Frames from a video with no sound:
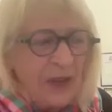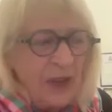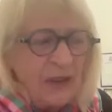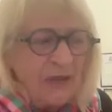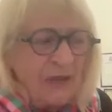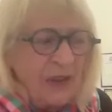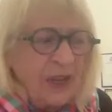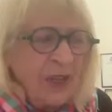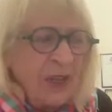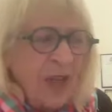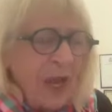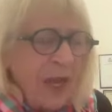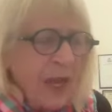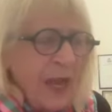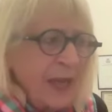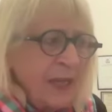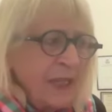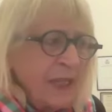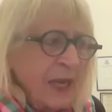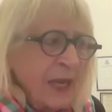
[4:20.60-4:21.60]
you think like
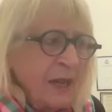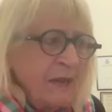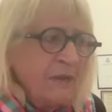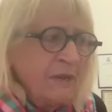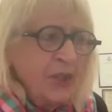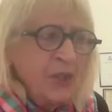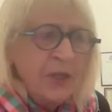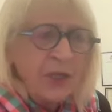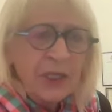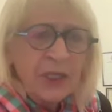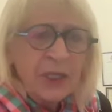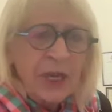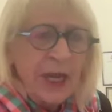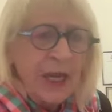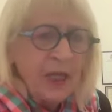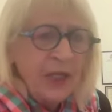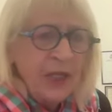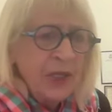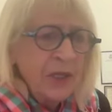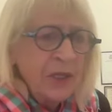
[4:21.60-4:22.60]
our television
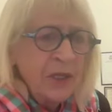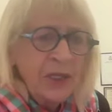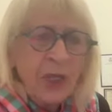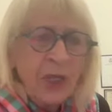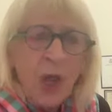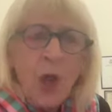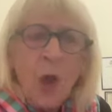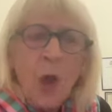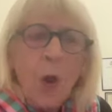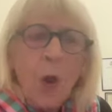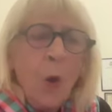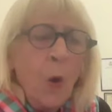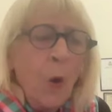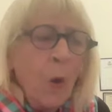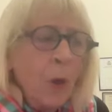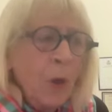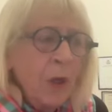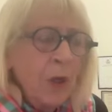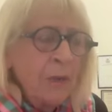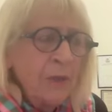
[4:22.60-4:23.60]
stations,
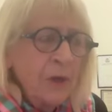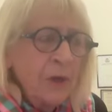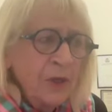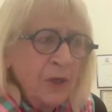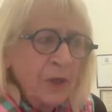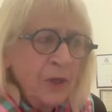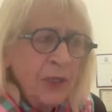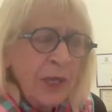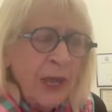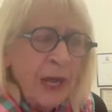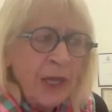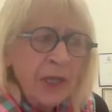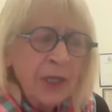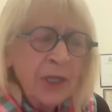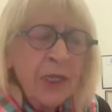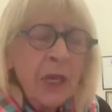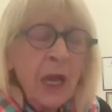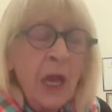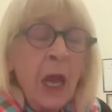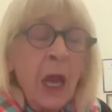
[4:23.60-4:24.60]
all the commercial
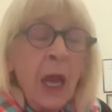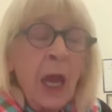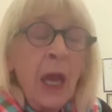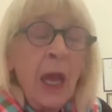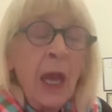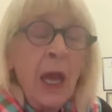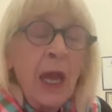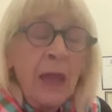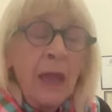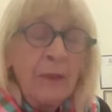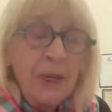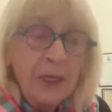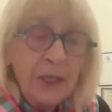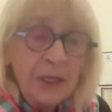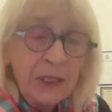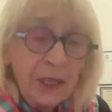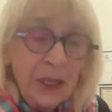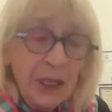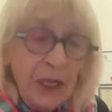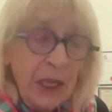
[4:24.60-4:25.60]
stations,
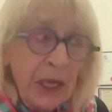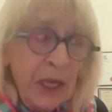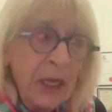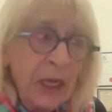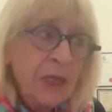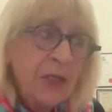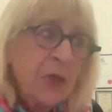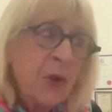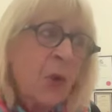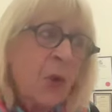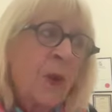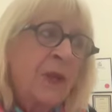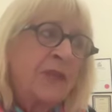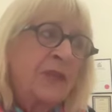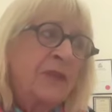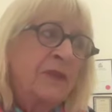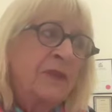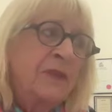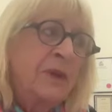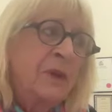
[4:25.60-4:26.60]
ABC is always
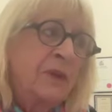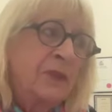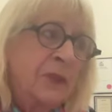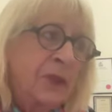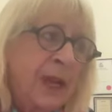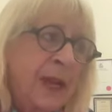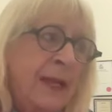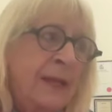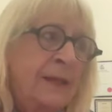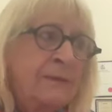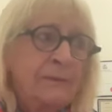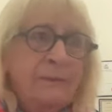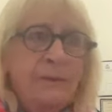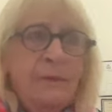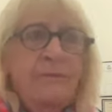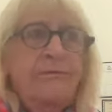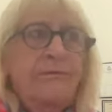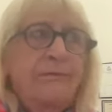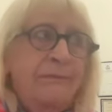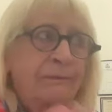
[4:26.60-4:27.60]
difficult to
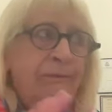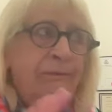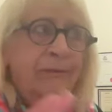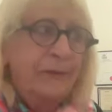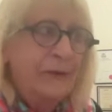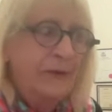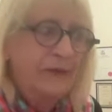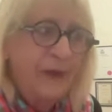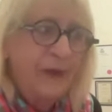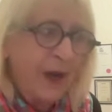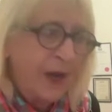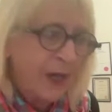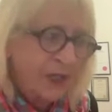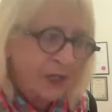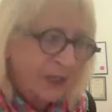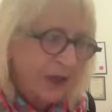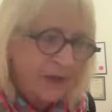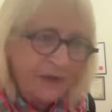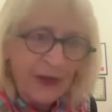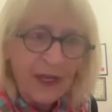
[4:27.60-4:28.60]
find
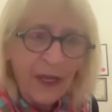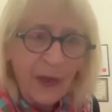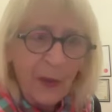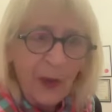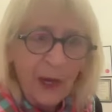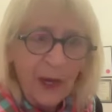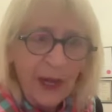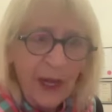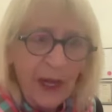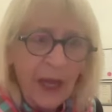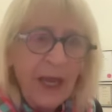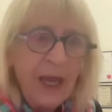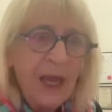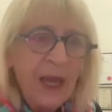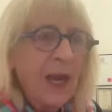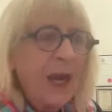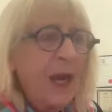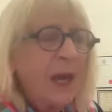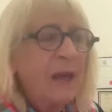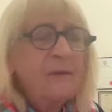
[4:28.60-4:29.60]
stuff anyway.
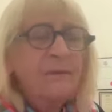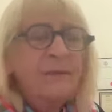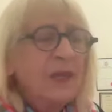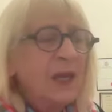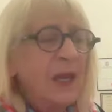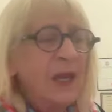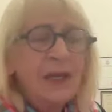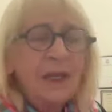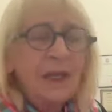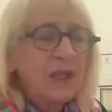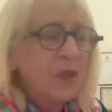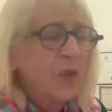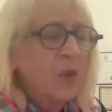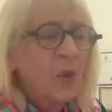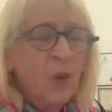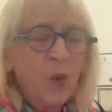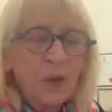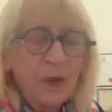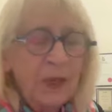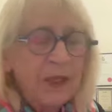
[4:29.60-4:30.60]
And yeah, it's
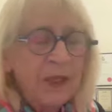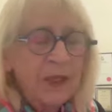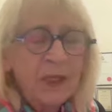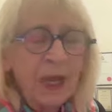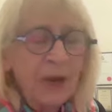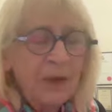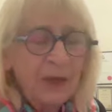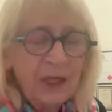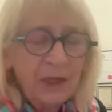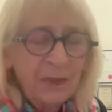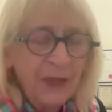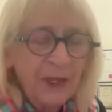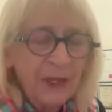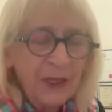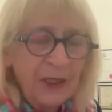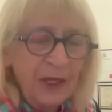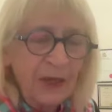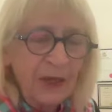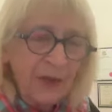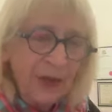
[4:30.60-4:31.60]
so
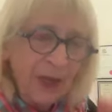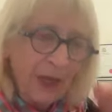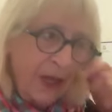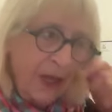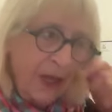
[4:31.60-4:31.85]
expensive.